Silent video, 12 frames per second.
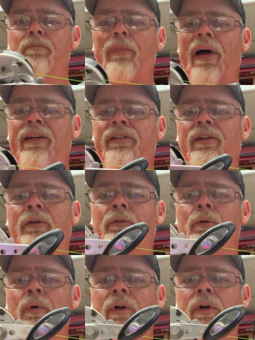base on the
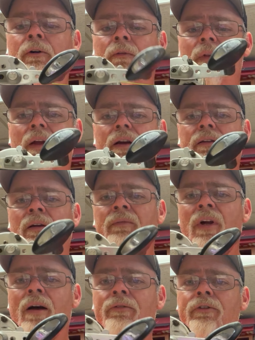reel.
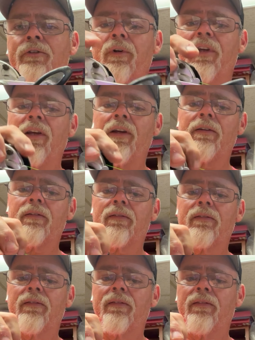Sometimes your
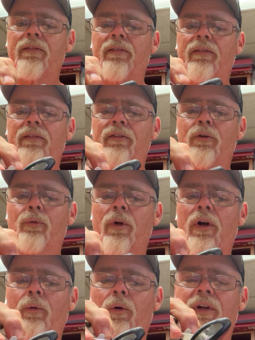
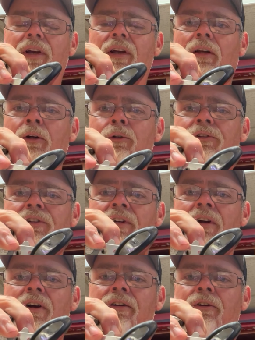reel will get loose in
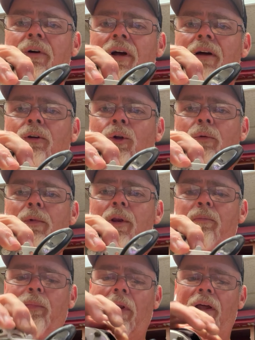there and you'll have a little bit
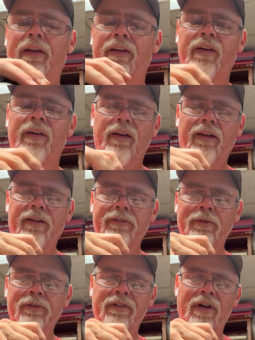of play. This
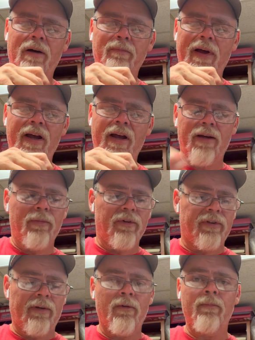one's not bad, but
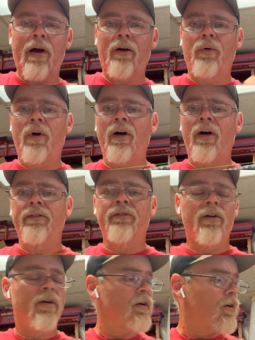some of my rods
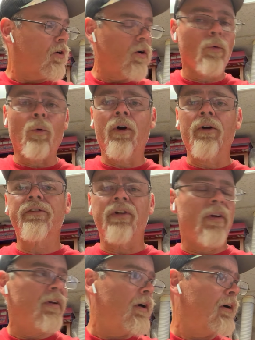are worse
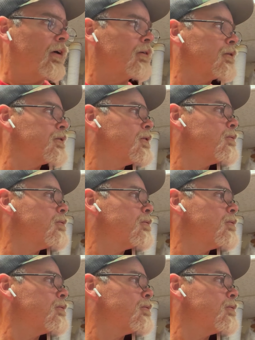than the others.